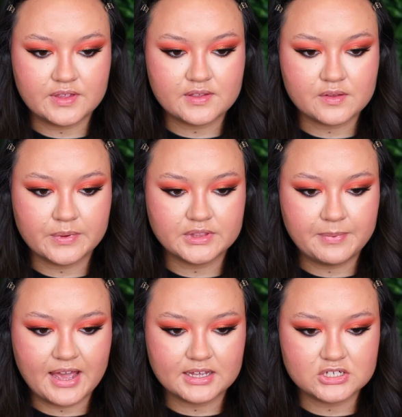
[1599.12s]
this is what the
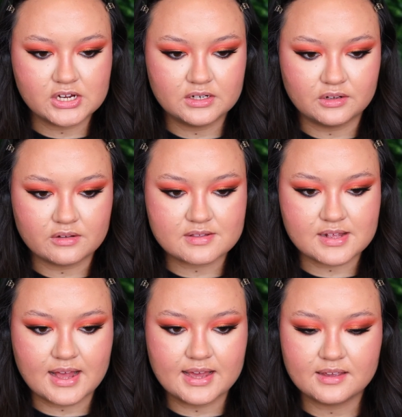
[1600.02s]
packaging looks
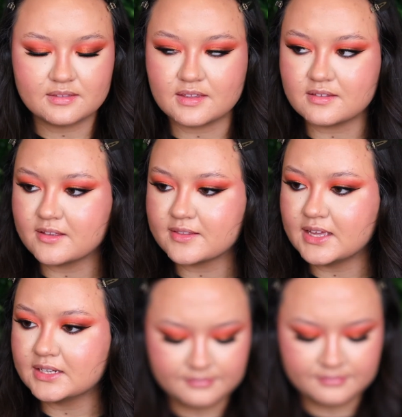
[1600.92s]
like. This is
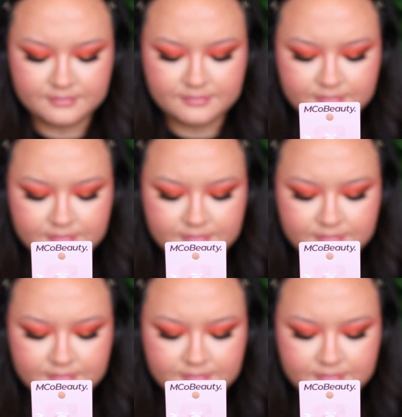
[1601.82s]
the Tattoo